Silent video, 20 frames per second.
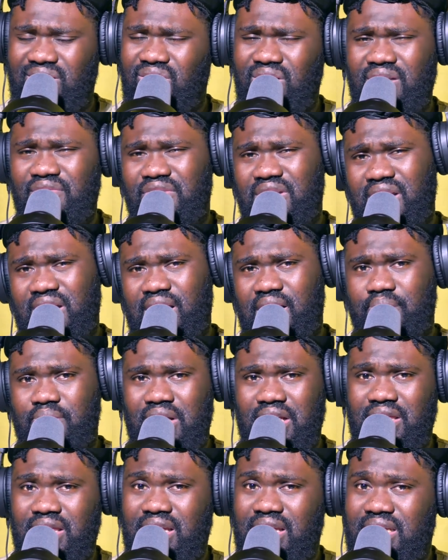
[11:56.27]
Not even a
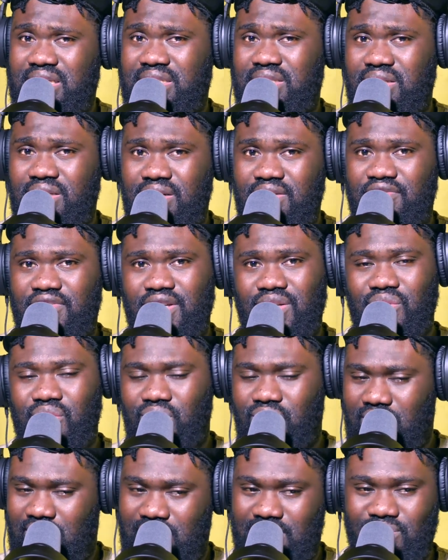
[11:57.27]
couple, I think a single
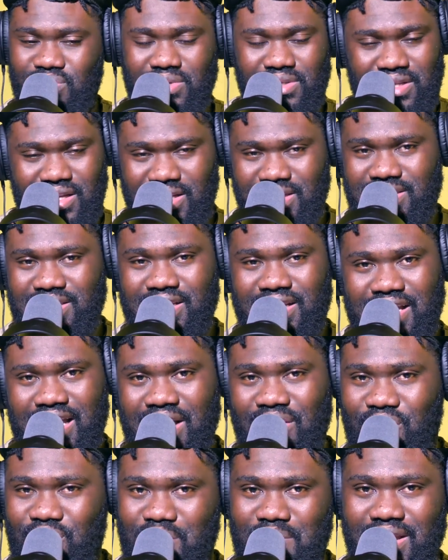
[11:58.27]
video. There's a
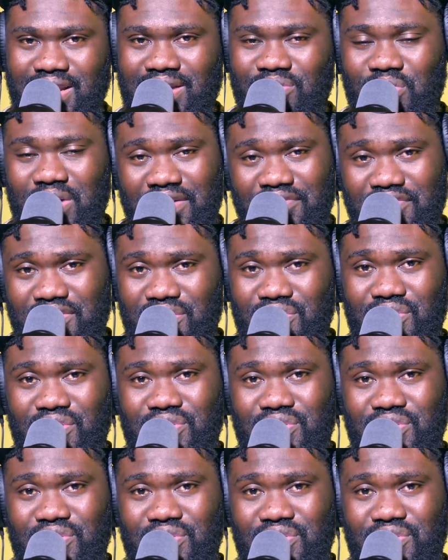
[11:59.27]
guy who made one video